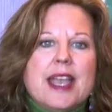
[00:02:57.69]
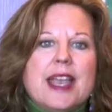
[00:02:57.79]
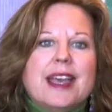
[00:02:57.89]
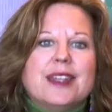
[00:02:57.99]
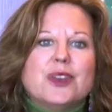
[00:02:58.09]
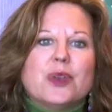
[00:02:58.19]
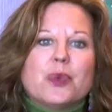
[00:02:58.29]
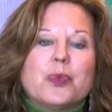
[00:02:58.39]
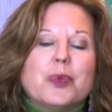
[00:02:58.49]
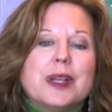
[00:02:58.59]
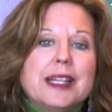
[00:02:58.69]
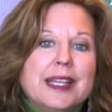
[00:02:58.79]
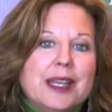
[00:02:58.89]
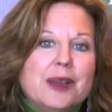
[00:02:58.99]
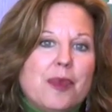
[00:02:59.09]
And
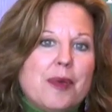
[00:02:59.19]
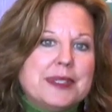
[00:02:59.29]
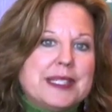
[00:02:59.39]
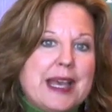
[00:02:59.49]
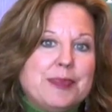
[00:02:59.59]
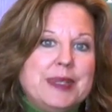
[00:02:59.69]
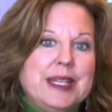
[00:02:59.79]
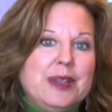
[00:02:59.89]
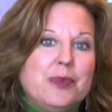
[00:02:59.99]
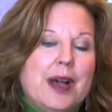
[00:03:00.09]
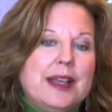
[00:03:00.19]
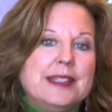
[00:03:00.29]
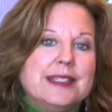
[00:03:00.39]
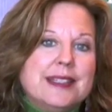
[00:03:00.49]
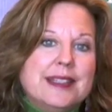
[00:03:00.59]
really what was happening
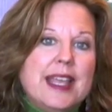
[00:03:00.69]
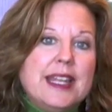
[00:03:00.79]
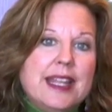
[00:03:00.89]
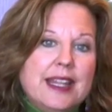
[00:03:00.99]
was they